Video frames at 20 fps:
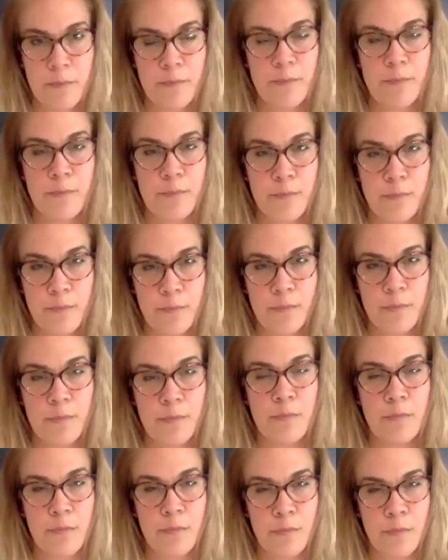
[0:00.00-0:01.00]
be,
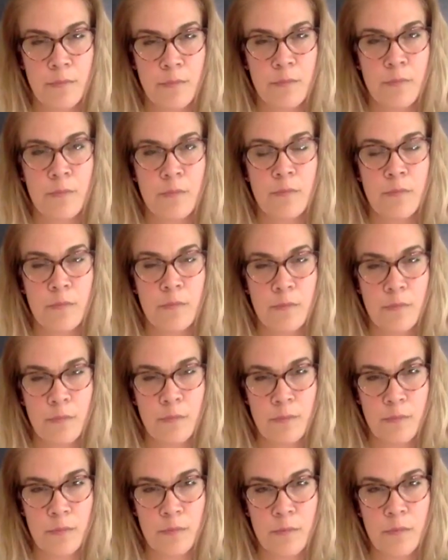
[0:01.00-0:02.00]
little kids, big kids,
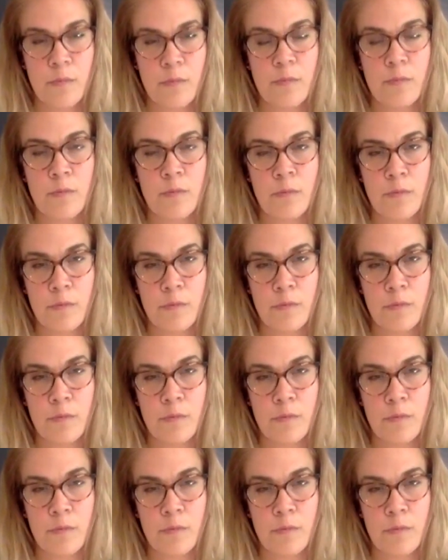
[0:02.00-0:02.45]
and in-betweens.